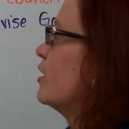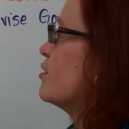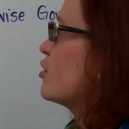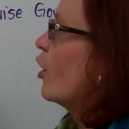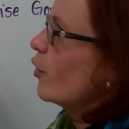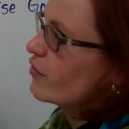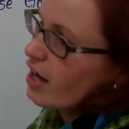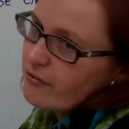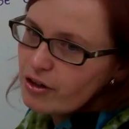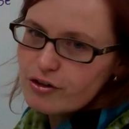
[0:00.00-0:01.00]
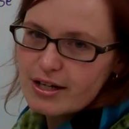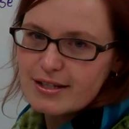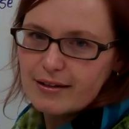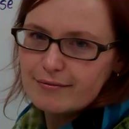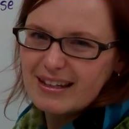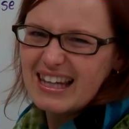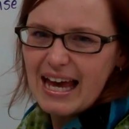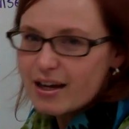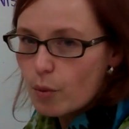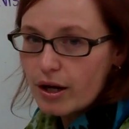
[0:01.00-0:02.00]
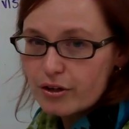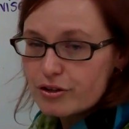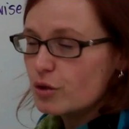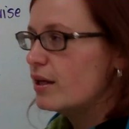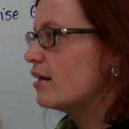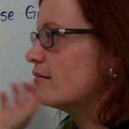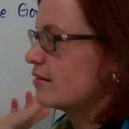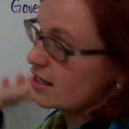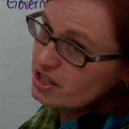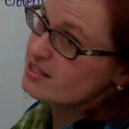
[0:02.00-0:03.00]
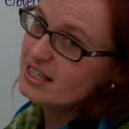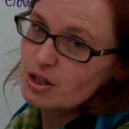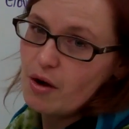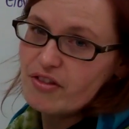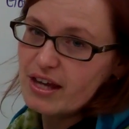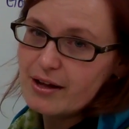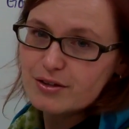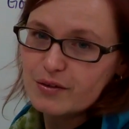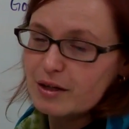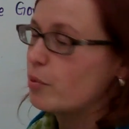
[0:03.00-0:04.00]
So if the governor doesn't like what you're doing, they just kick you off the council and